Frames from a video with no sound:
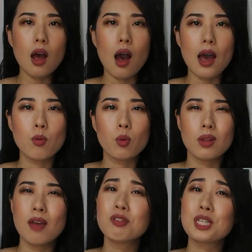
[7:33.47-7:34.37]
I will
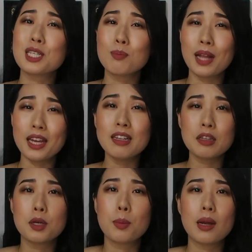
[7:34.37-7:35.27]
have to explain a
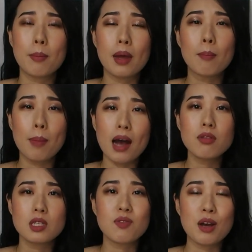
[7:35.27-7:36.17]
little bit
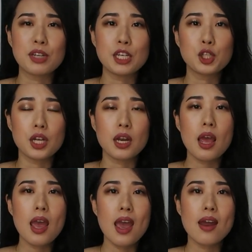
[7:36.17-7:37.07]
about this foundation
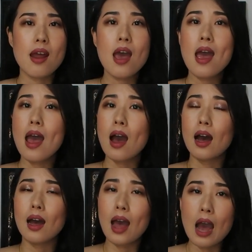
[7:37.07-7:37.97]
and
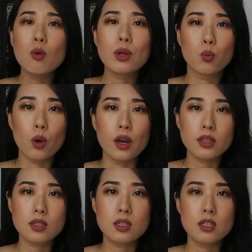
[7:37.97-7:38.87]
how it
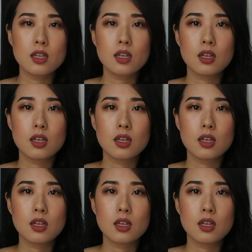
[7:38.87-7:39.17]
works.